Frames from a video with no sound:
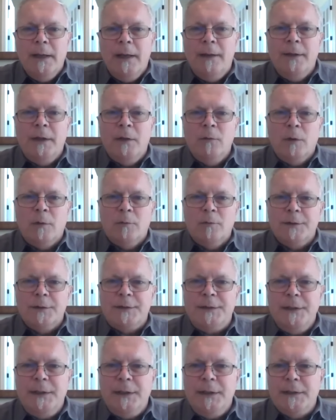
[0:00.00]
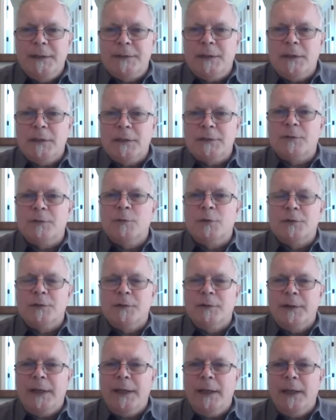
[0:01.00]
And then what we're seeing is
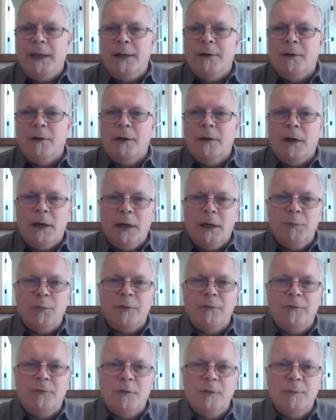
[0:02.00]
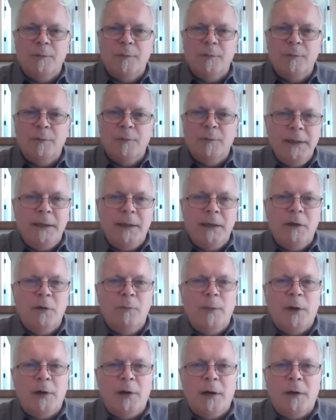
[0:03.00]
customers looking at our high performance 90
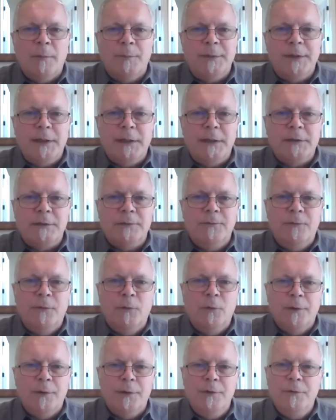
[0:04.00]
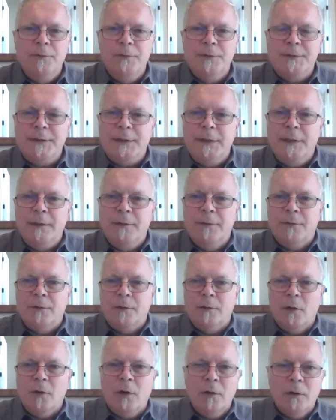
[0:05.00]
gigabit optics for use in
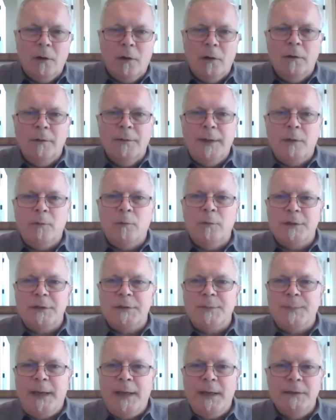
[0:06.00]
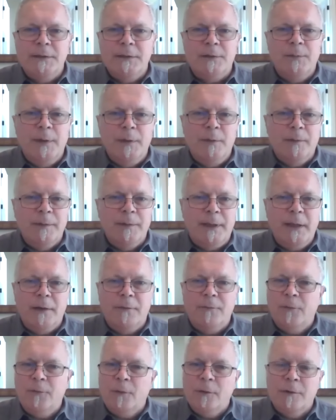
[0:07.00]
their long haul network spans to be able to
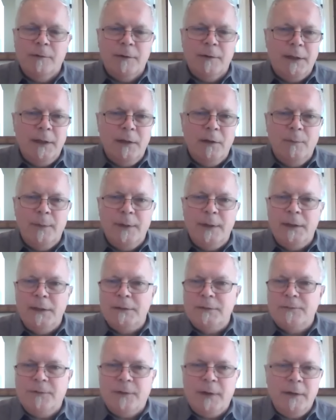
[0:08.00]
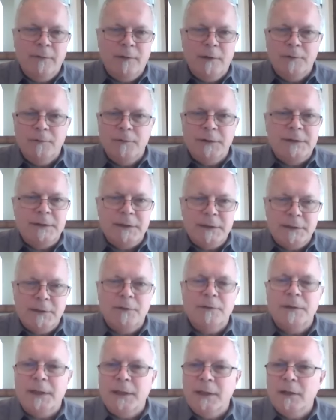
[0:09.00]
get 400 gigabits, 500,
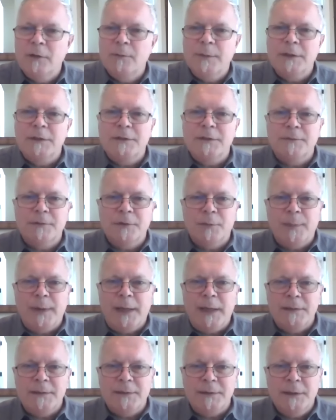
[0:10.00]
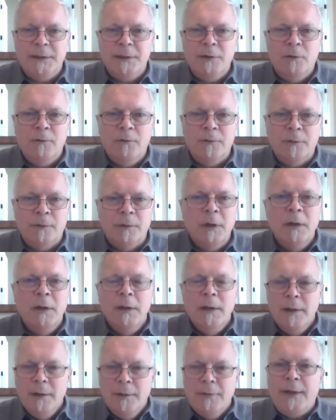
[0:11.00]
600 gigabits of capacity over
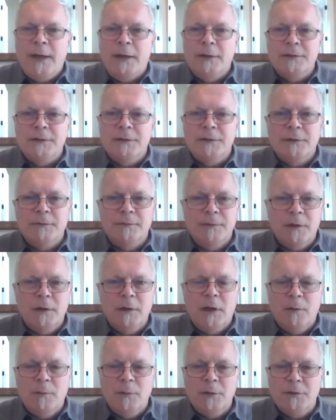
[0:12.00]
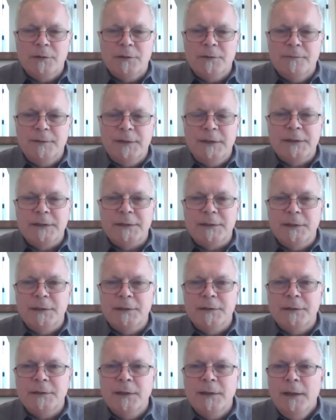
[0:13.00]
thousands of kilometers of
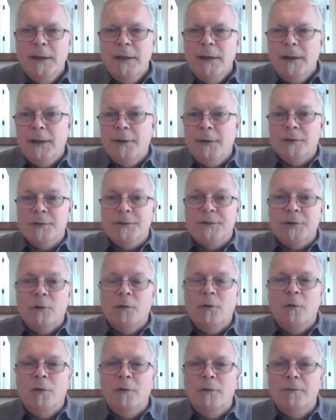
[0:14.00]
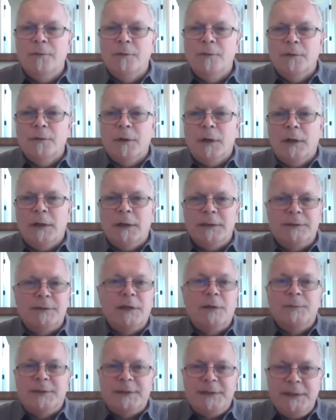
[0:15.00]
distance, and also over uh,
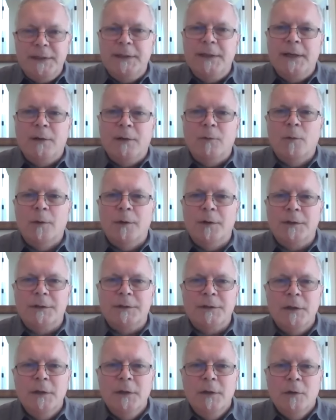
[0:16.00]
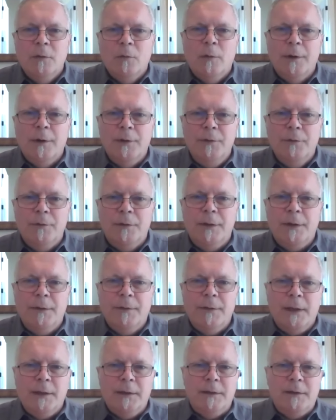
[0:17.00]
subsea networks where you
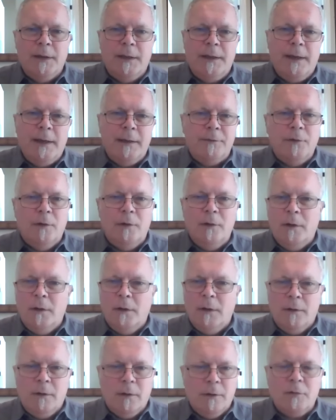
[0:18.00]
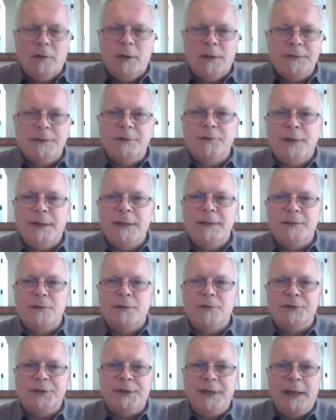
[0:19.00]
can then connect uh, across a
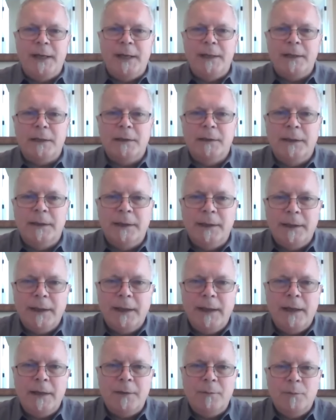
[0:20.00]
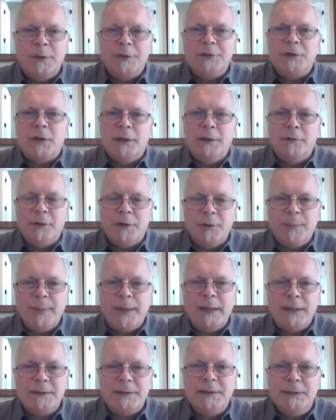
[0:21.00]
transoceanic link at much higher
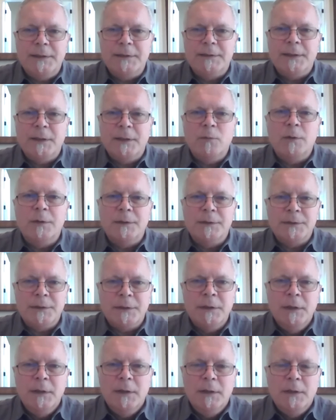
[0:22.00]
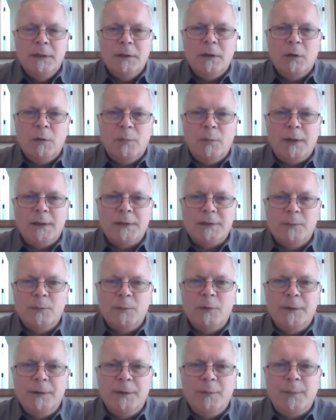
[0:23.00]
capacities than was uh,
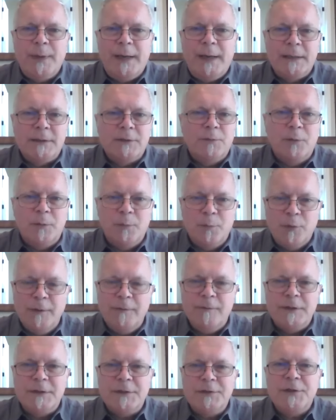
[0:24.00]
possible in the past with previous